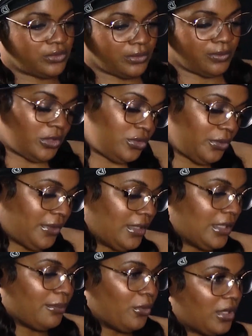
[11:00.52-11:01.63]
was you
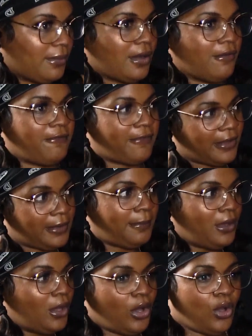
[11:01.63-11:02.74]
thinking more about fame
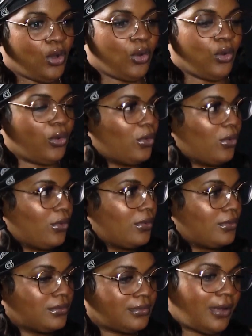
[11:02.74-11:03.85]

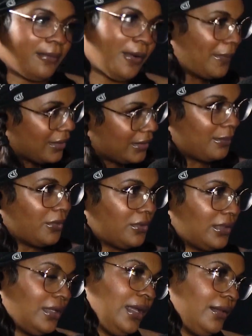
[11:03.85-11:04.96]
or about making
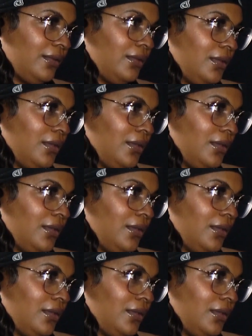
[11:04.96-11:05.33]
money? Like,